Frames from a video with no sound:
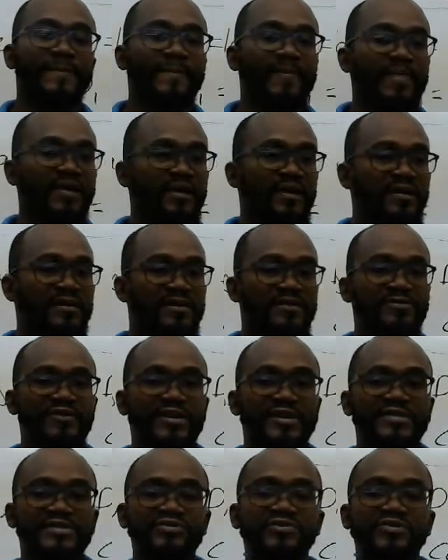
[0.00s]

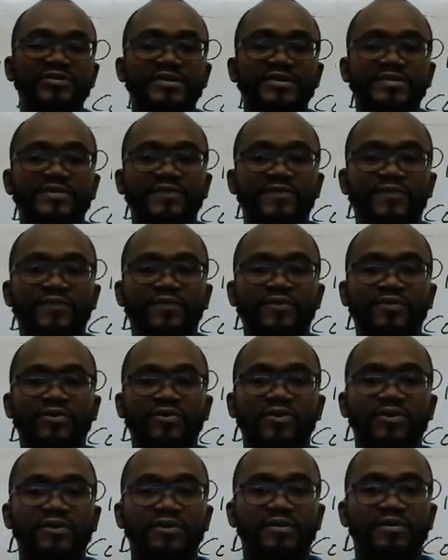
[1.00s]
thresholds
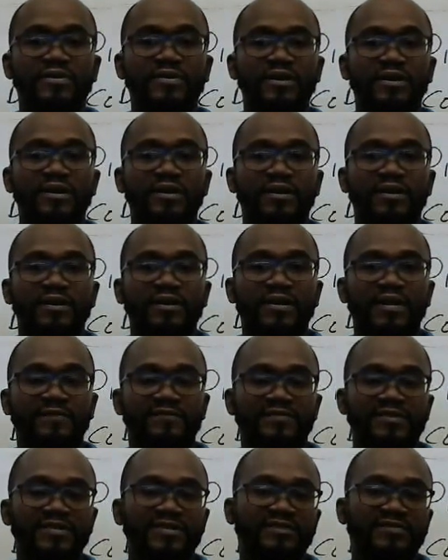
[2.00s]
for
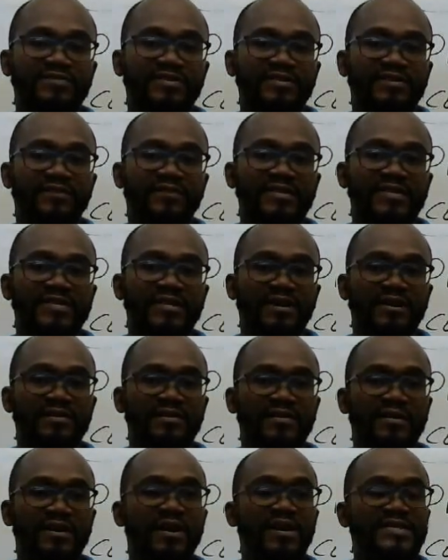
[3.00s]
levels of service on
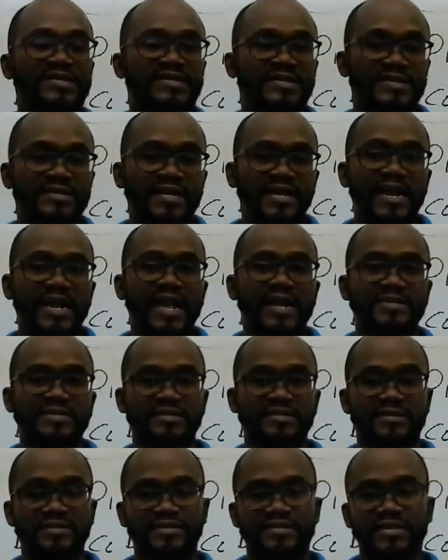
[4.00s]
unsignalized
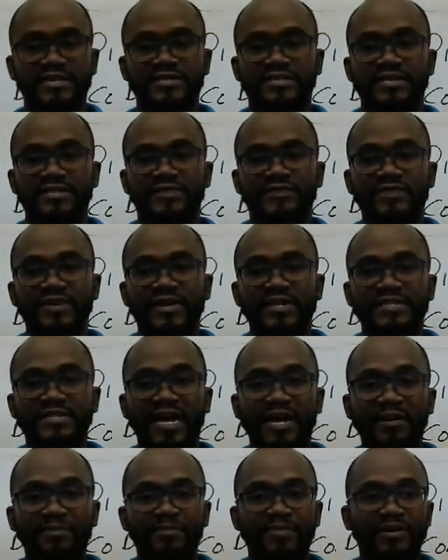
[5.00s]
intersections, for
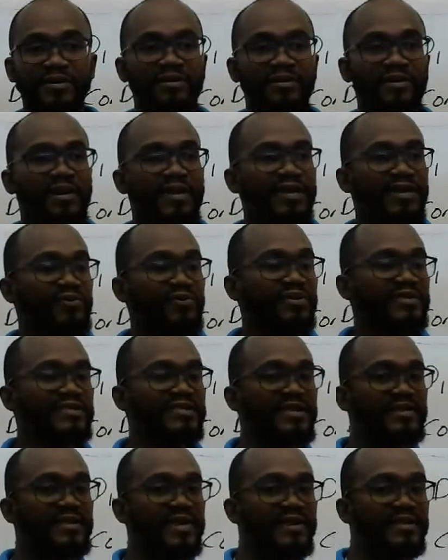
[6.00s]
example, you would see
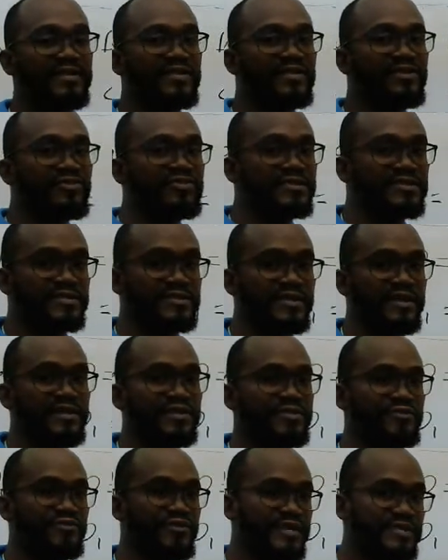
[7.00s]
that those
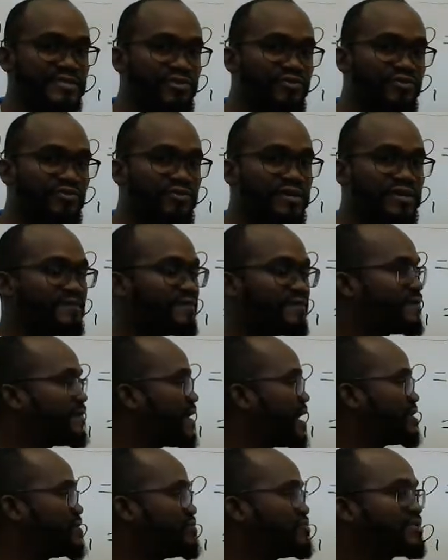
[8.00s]
threshold
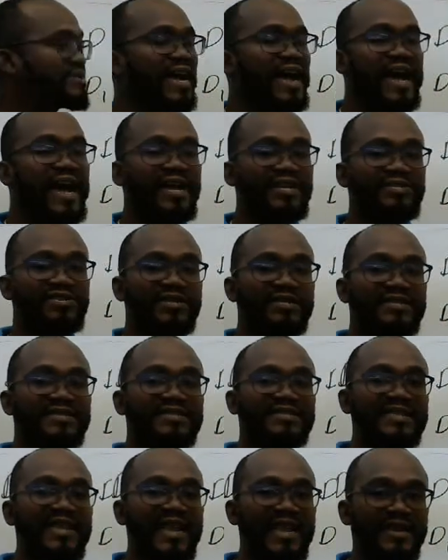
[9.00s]
values are actually
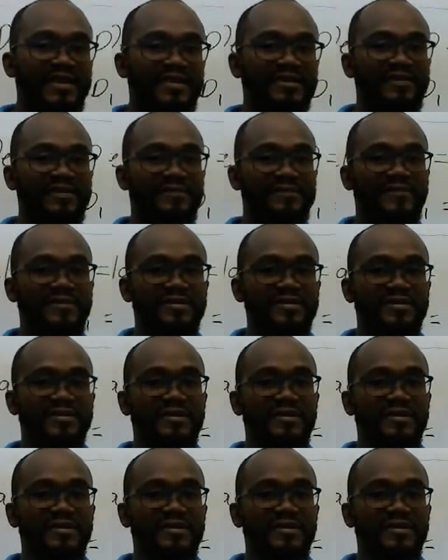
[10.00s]
slightly different.